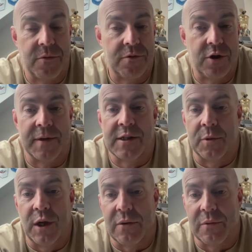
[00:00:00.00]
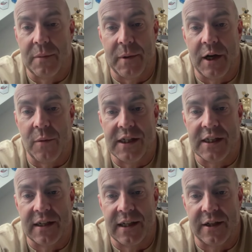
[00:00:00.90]
Thomas Müller will be always
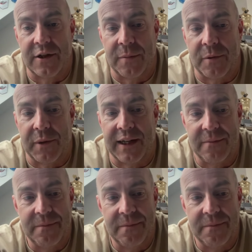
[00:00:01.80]
in the top three.